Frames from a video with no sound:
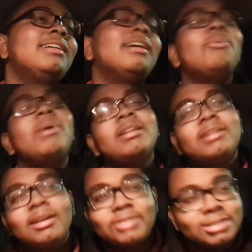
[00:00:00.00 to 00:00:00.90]
not well
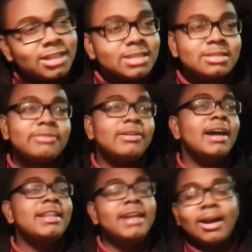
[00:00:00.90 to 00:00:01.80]
enough to
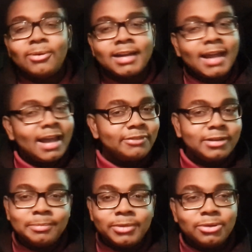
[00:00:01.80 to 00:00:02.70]
justify the hour and a half
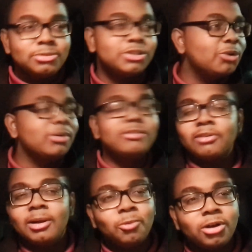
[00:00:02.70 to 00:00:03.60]
commute to and
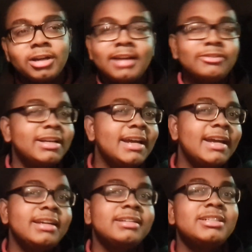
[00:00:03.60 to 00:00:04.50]
from work every
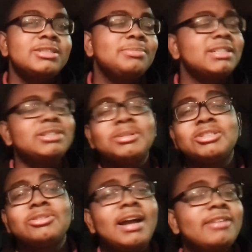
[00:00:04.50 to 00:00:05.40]
day, especially
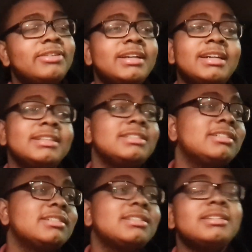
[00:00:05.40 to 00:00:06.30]
with traffic. And
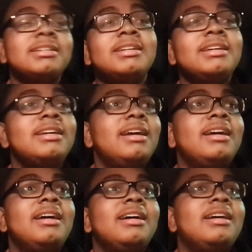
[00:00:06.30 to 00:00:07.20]
it's just,
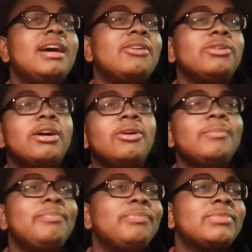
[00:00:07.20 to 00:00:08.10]
I don't
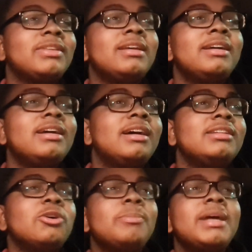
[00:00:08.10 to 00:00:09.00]
know.
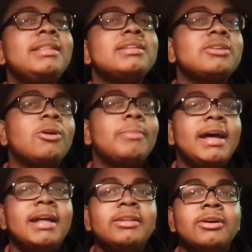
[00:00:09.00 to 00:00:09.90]
Don't make this all
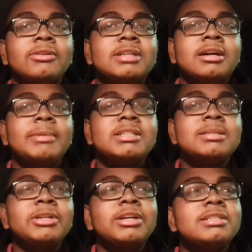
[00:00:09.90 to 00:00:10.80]
bad though. Talk about
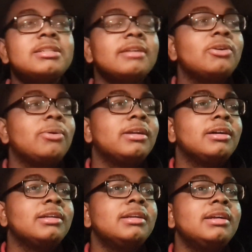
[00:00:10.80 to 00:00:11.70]
some of the good stuff going
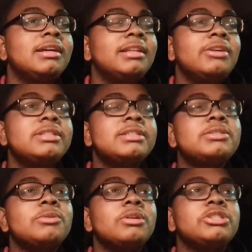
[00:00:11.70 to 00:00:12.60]
on. There's
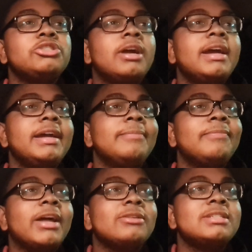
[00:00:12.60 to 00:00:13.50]
this stray
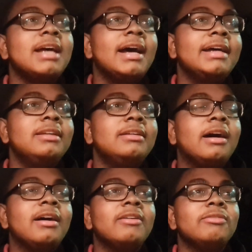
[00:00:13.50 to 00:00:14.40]
outside
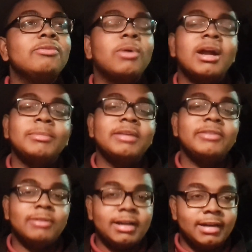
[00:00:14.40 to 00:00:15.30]
of where I'm
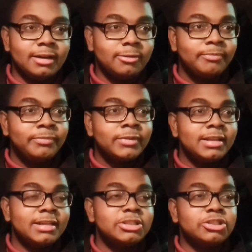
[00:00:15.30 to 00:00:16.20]
living right now.
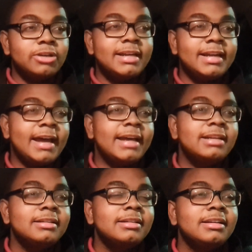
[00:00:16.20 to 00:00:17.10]
This stray
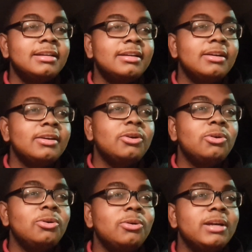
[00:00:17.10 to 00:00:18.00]
cat
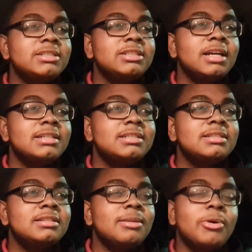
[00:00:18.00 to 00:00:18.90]
who is
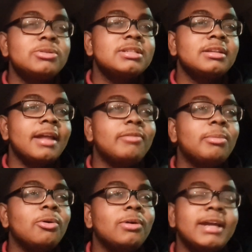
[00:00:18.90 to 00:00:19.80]
just the most
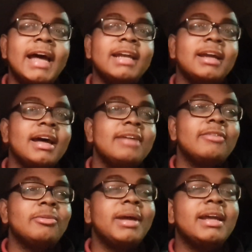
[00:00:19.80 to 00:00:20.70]
lovable cat I've
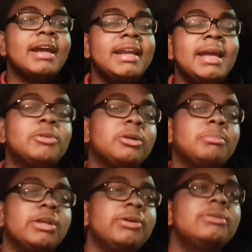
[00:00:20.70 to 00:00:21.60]
ever met. I named her
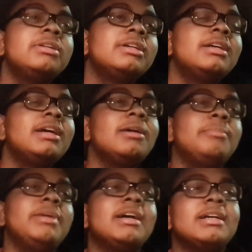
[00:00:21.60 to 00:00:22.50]
Blue
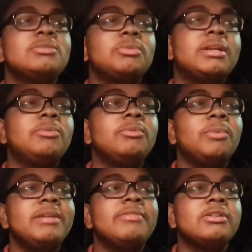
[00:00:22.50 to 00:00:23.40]
because
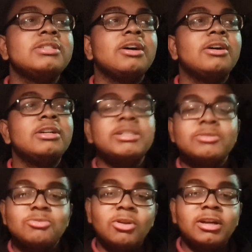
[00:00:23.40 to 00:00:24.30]
when we first saw her, she
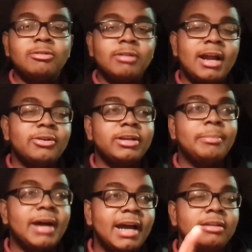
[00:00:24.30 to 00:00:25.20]
was rolling around in
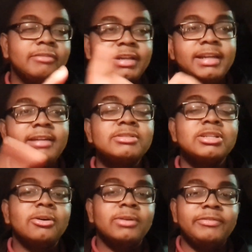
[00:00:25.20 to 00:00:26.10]
a pile of leaves.
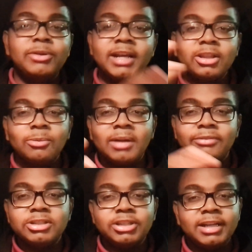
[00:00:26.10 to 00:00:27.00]
So if you get the
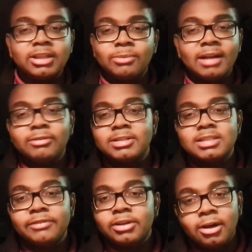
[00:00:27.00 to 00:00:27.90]
reference, you get the
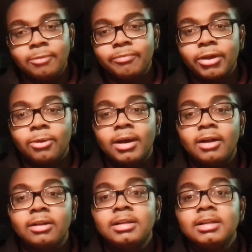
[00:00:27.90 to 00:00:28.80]
reference. If you don't, oh
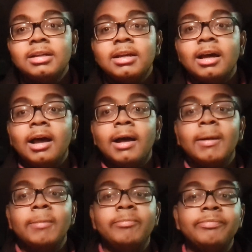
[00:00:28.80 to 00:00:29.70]
well.
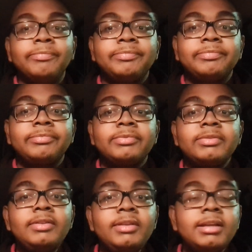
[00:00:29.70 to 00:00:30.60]
Um,
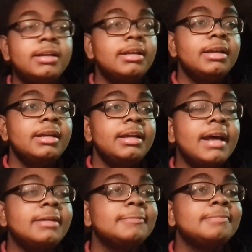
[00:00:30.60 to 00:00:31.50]

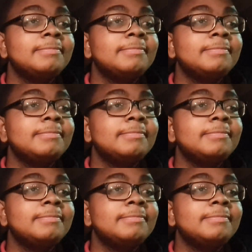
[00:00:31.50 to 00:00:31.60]
yeah.